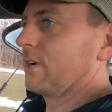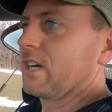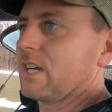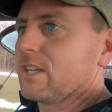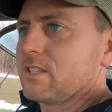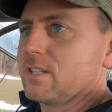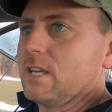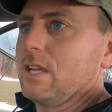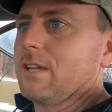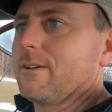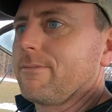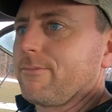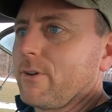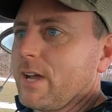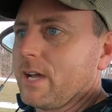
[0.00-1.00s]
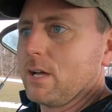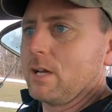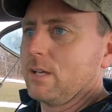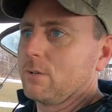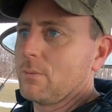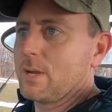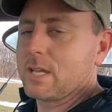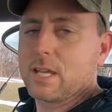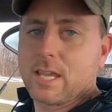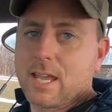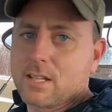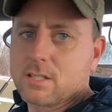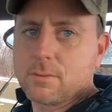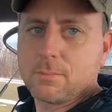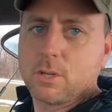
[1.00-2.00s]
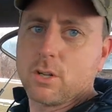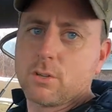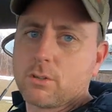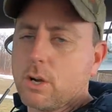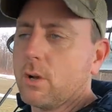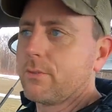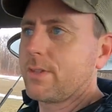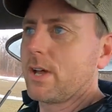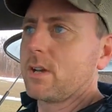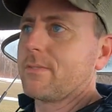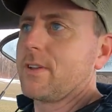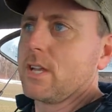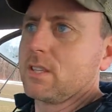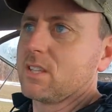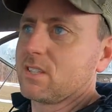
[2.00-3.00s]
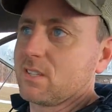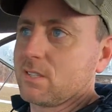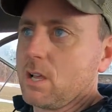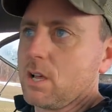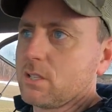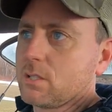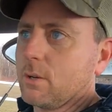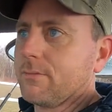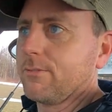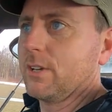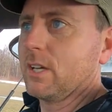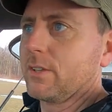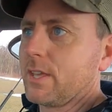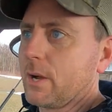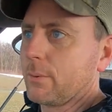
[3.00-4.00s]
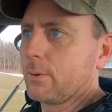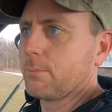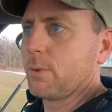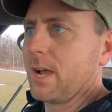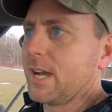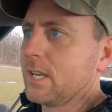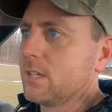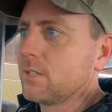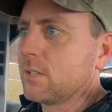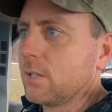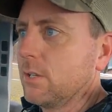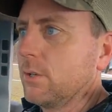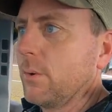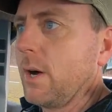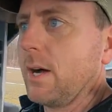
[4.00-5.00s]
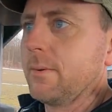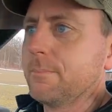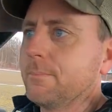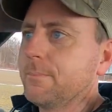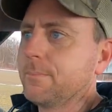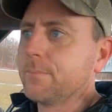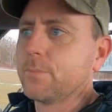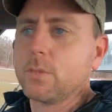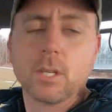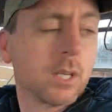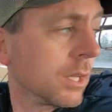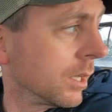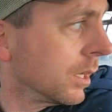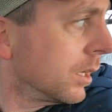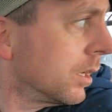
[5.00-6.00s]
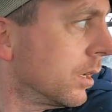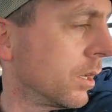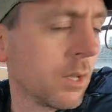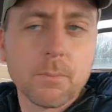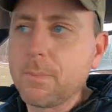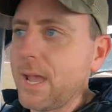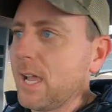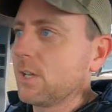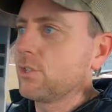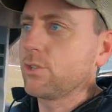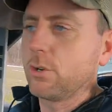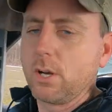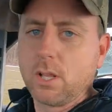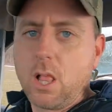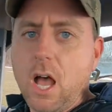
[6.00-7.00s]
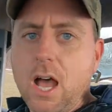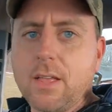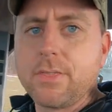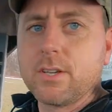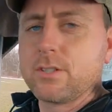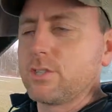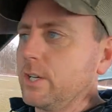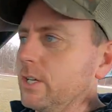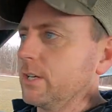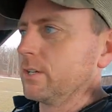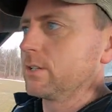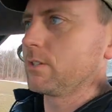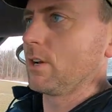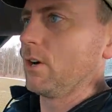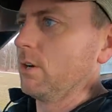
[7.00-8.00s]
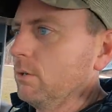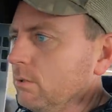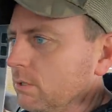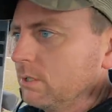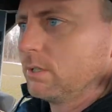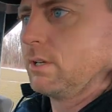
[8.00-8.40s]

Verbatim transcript: we're going to see if uh, we can get some good growth out of it. This is also a field that we're planning to um, pasture a lot this year. So